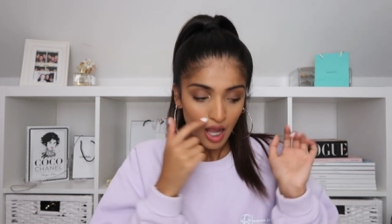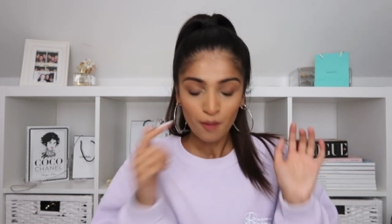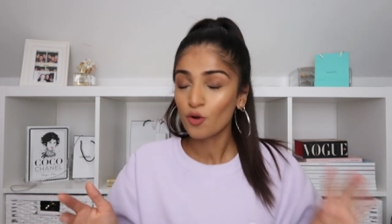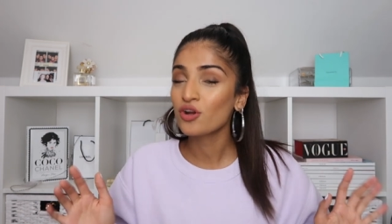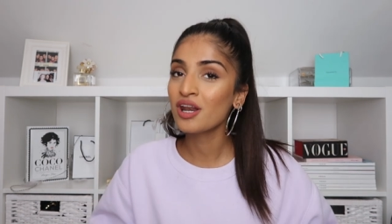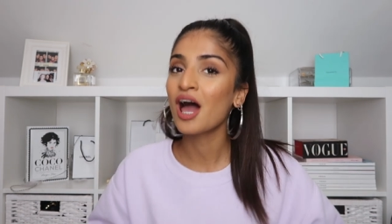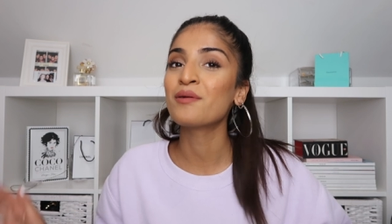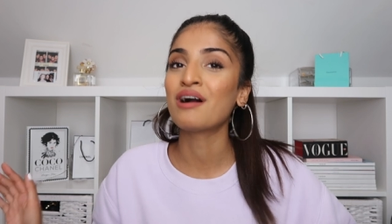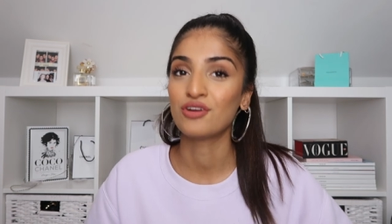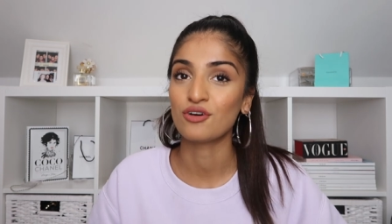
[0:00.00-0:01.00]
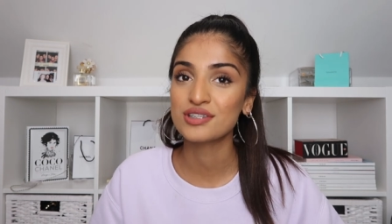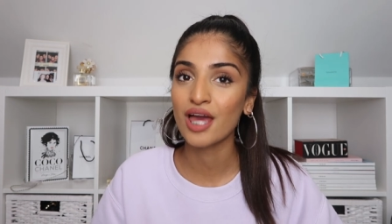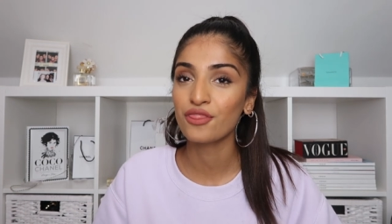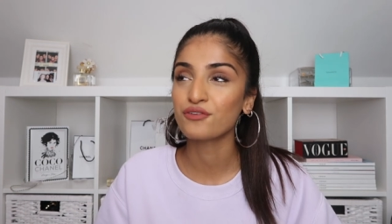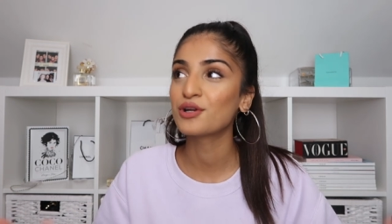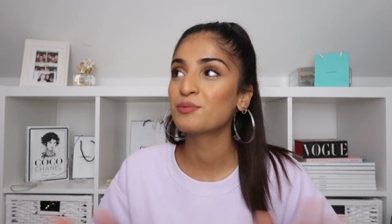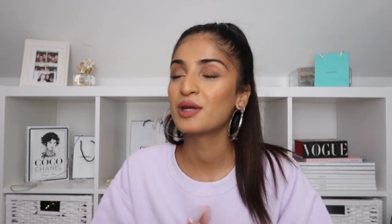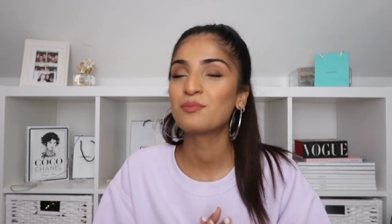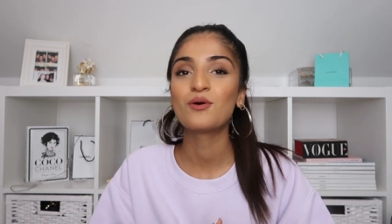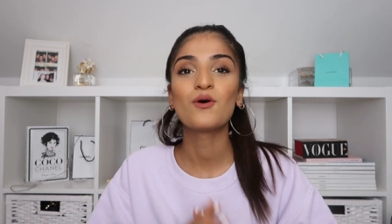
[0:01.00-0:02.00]
I'm not gonna lie, we have a lot to get through,
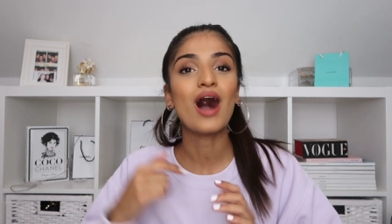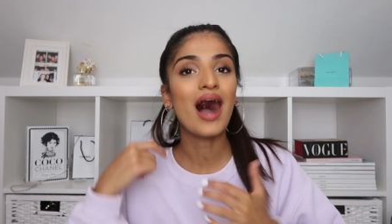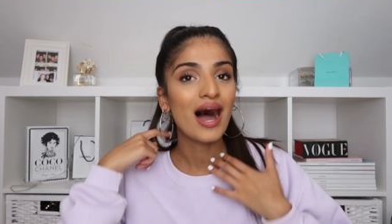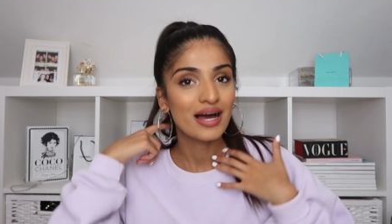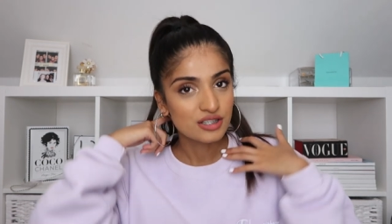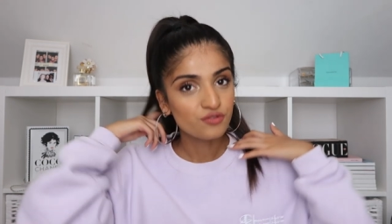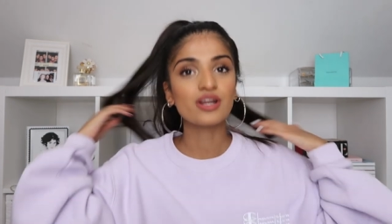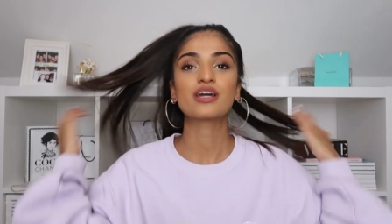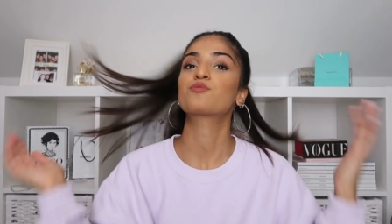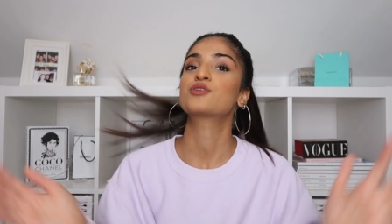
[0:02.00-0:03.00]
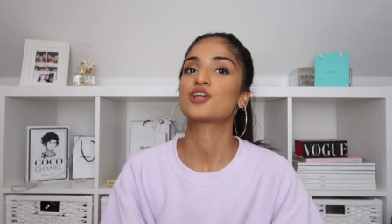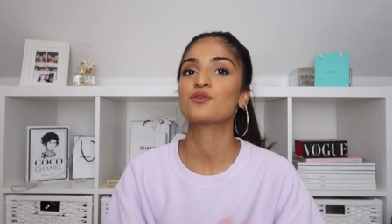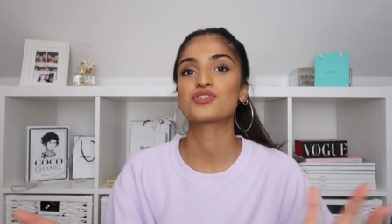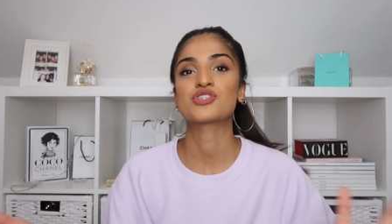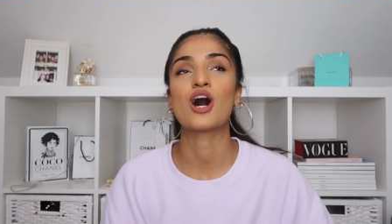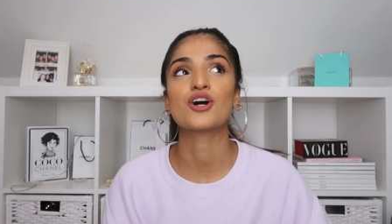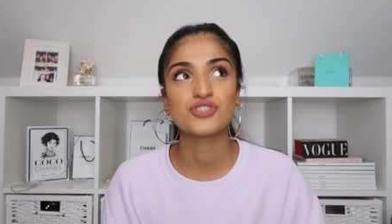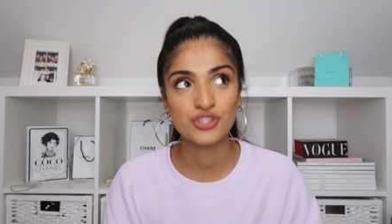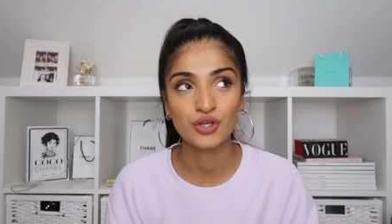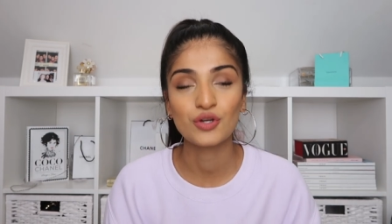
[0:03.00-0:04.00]
people, and I feel like if we don't
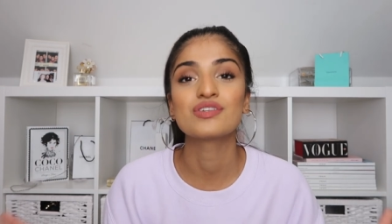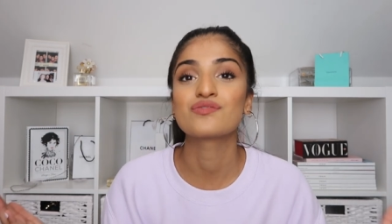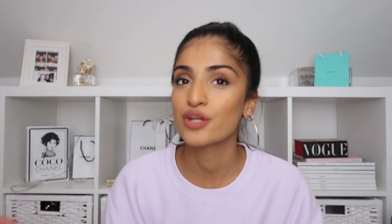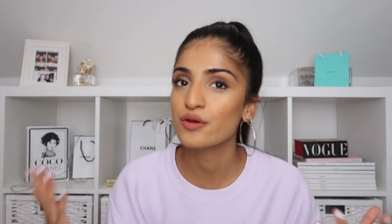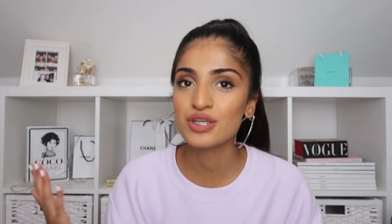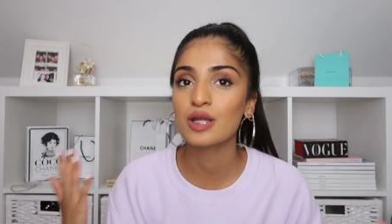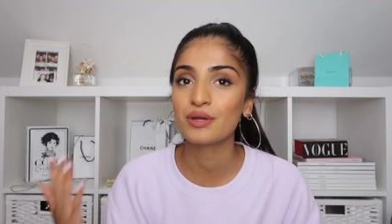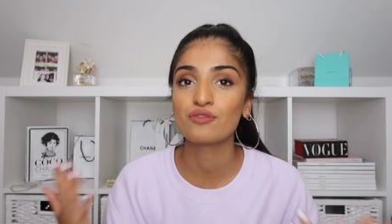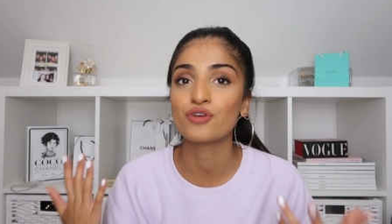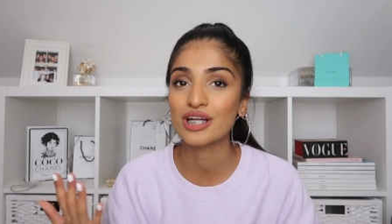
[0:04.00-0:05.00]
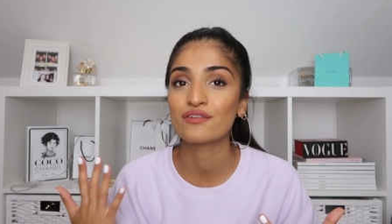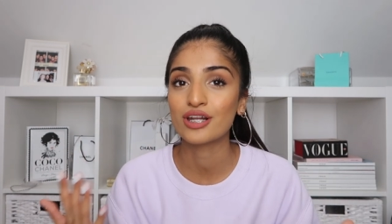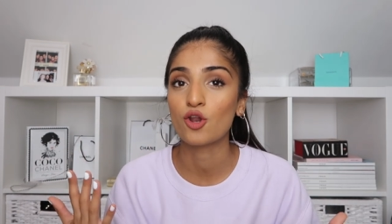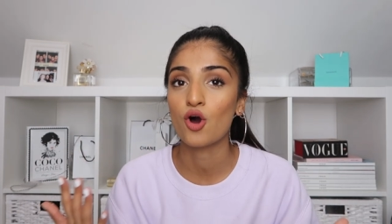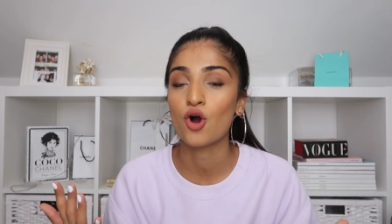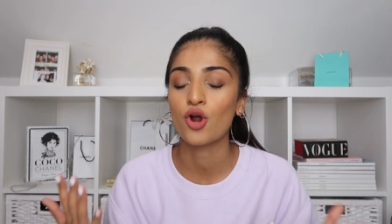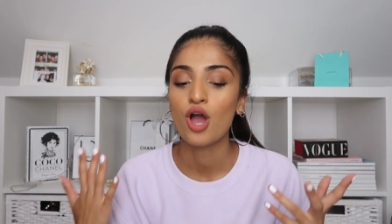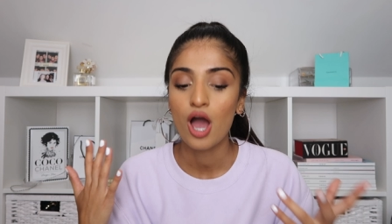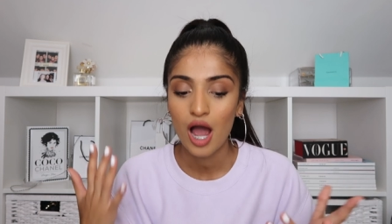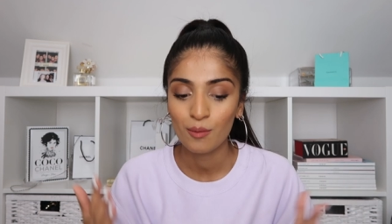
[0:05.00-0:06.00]
start soon, this video is gonna be really, really long.
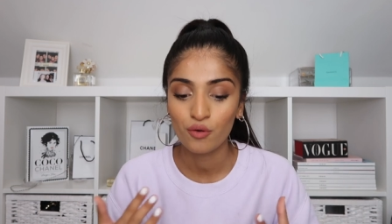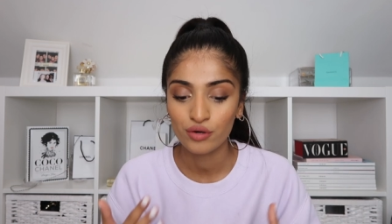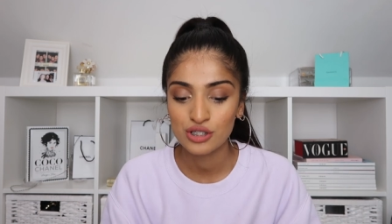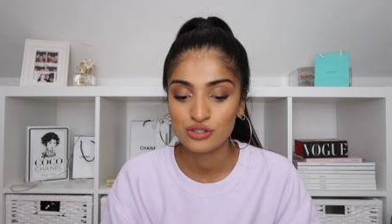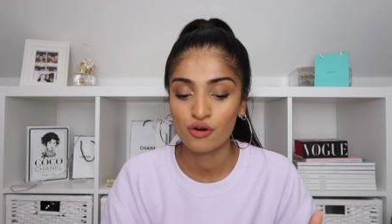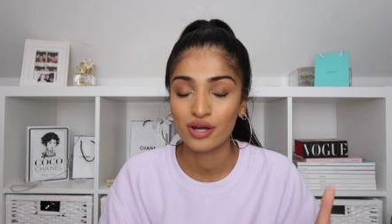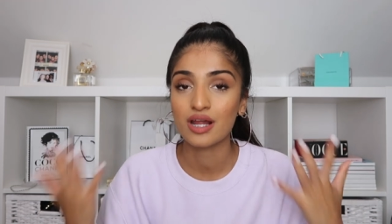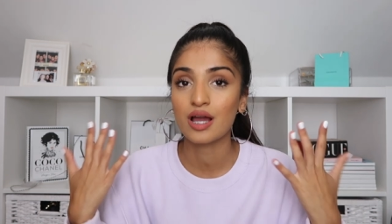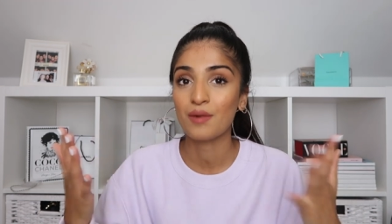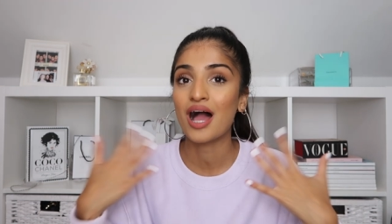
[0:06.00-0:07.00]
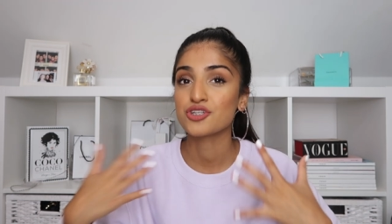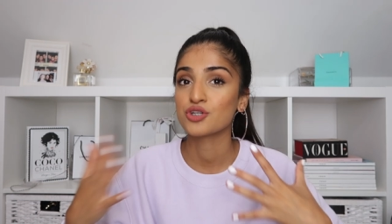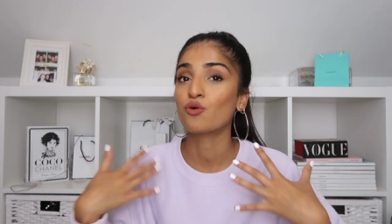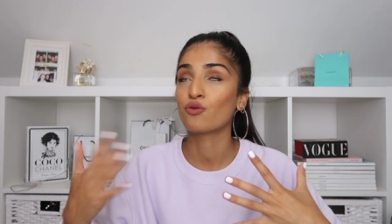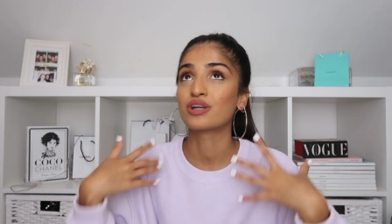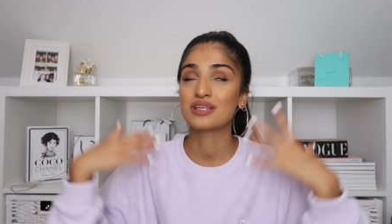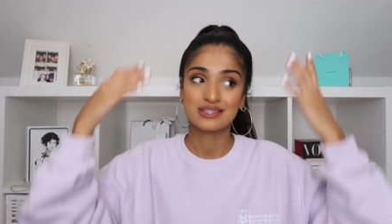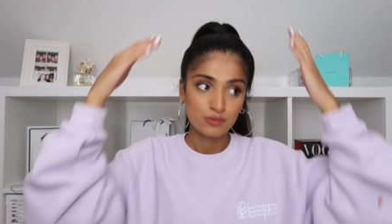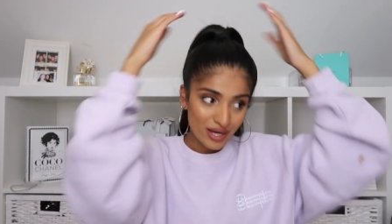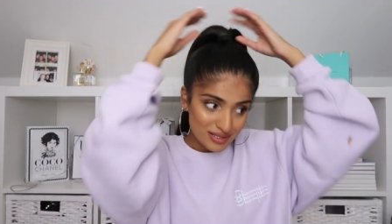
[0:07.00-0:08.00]
I'm already sorry, like I'm actually already
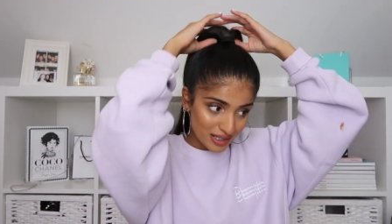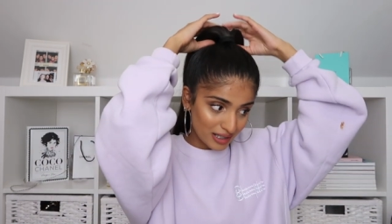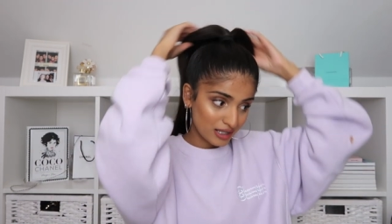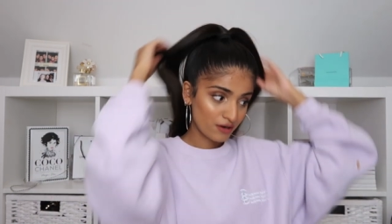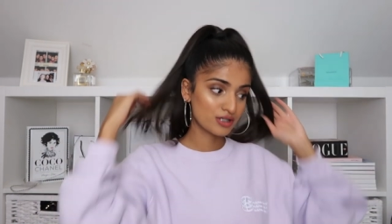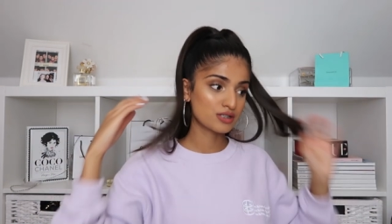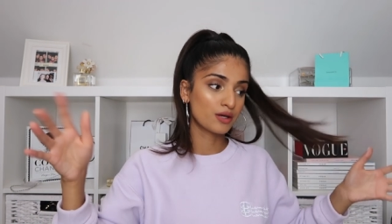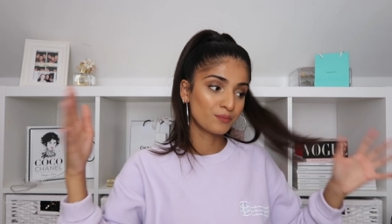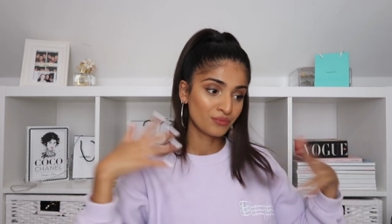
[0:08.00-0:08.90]
sweating. There is